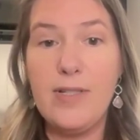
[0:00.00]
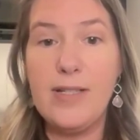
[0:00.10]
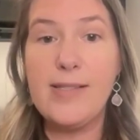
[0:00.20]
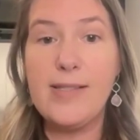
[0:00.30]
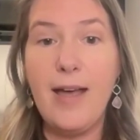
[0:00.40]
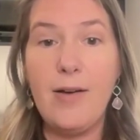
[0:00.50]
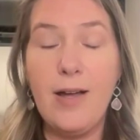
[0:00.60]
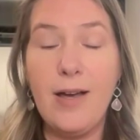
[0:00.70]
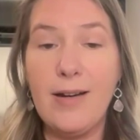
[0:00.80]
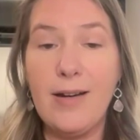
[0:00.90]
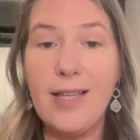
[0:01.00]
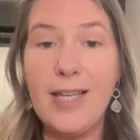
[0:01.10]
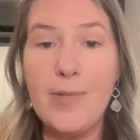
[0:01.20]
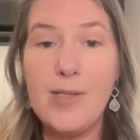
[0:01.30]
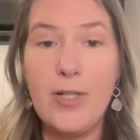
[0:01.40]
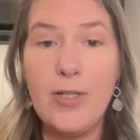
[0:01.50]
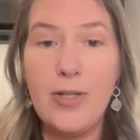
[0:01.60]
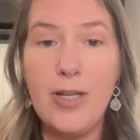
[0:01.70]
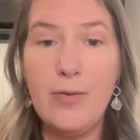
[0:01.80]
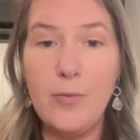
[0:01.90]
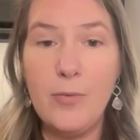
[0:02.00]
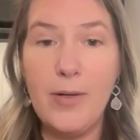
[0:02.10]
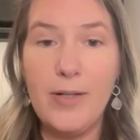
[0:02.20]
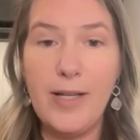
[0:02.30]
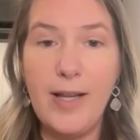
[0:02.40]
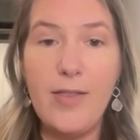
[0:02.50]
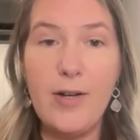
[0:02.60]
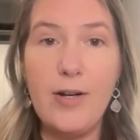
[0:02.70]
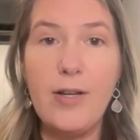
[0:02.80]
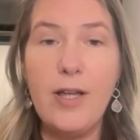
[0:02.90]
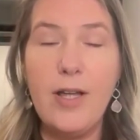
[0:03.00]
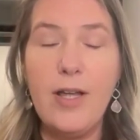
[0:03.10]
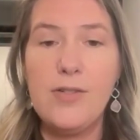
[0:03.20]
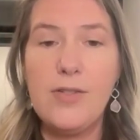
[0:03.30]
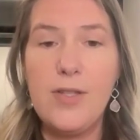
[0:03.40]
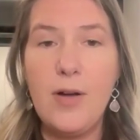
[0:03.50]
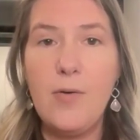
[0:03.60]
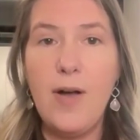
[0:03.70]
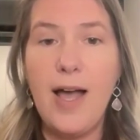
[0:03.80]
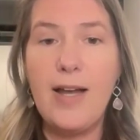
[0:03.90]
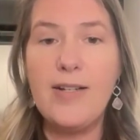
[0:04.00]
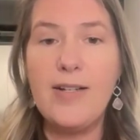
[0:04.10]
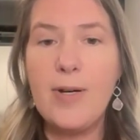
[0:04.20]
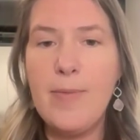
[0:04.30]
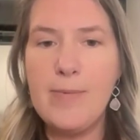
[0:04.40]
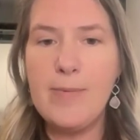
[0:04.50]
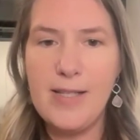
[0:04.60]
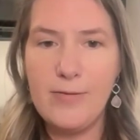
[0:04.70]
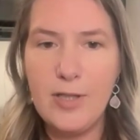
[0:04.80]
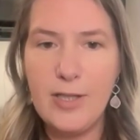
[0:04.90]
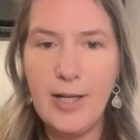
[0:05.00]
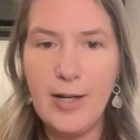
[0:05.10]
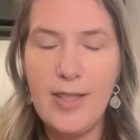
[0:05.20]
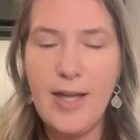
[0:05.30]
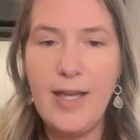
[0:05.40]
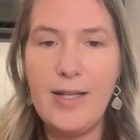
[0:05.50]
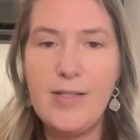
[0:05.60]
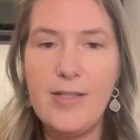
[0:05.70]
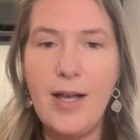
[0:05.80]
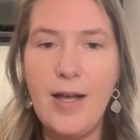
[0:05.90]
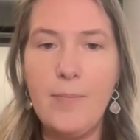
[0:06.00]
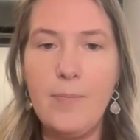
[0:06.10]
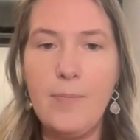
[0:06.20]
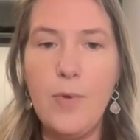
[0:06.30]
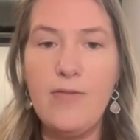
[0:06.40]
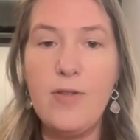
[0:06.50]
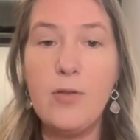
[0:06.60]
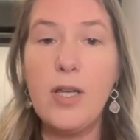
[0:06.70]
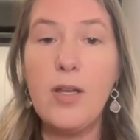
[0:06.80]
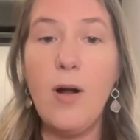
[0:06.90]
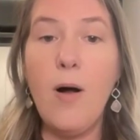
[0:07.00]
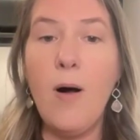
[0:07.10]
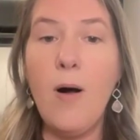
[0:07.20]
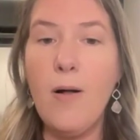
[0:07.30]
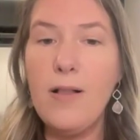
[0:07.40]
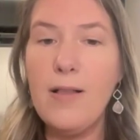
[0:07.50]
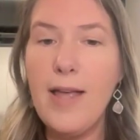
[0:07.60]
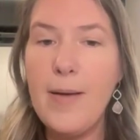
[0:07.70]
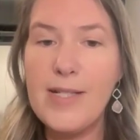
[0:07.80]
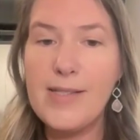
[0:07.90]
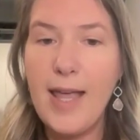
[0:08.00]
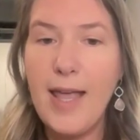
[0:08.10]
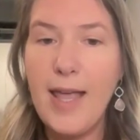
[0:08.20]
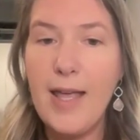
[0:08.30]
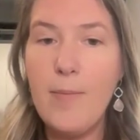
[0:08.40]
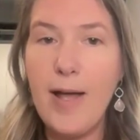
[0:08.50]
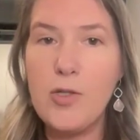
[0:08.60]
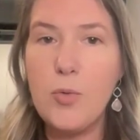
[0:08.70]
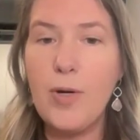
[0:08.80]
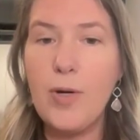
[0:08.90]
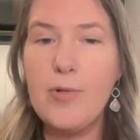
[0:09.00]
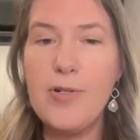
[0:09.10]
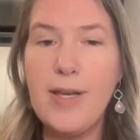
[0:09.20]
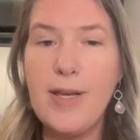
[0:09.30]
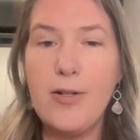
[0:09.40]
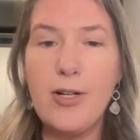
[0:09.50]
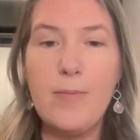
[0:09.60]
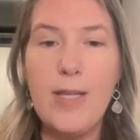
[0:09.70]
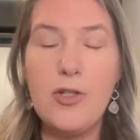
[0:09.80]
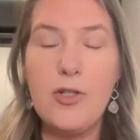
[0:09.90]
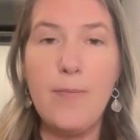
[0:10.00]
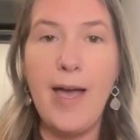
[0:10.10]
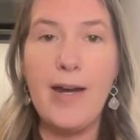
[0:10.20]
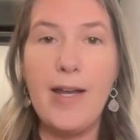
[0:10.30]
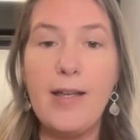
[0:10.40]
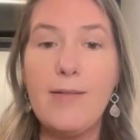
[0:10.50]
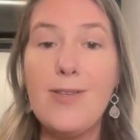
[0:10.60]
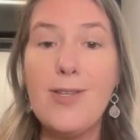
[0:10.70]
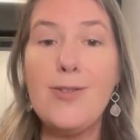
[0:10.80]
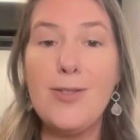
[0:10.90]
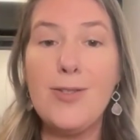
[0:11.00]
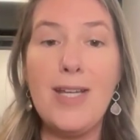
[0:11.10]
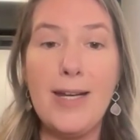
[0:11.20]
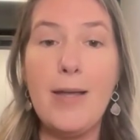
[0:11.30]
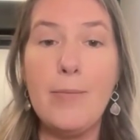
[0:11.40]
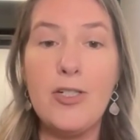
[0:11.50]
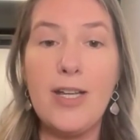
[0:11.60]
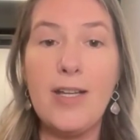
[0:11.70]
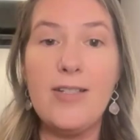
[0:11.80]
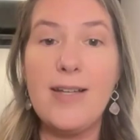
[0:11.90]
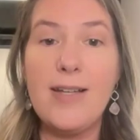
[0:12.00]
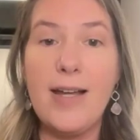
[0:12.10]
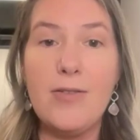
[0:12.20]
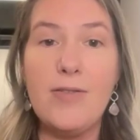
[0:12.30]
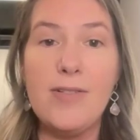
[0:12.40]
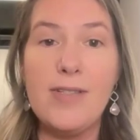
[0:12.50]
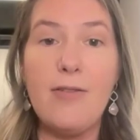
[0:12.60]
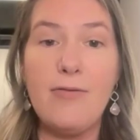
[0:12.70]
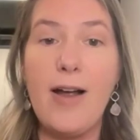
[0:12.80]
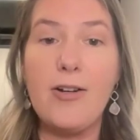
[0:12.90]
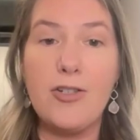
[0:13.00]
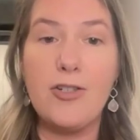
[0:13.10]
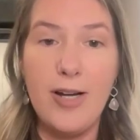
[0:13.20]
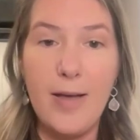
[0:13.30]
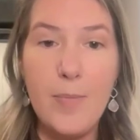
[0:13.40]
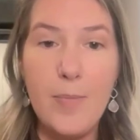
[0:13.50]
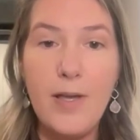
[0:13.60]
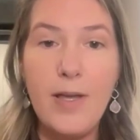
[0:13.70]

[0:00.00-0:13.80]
discount on a claim is when you can avoid altogether. So I just want to make myself clear that if you look at all MSK, about 20% are going to be traumatic. You do need imaging to diagnose a fractured hip.